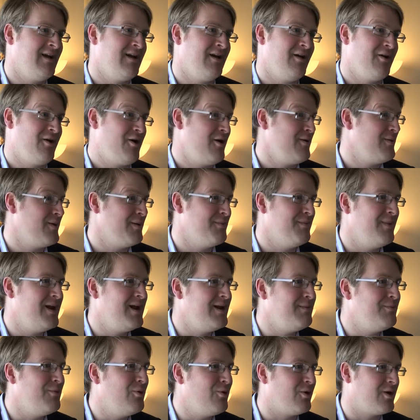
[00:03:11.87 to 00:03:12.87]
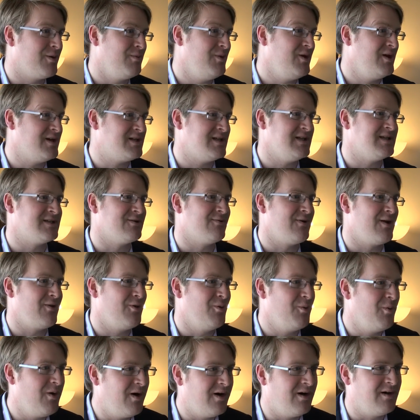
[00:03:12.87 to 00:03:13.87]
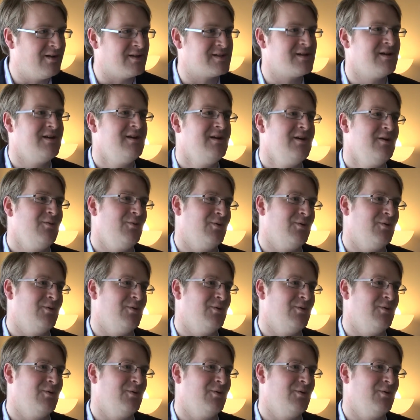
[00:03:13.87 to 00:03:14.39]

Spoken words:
and I hope that many more communities around the world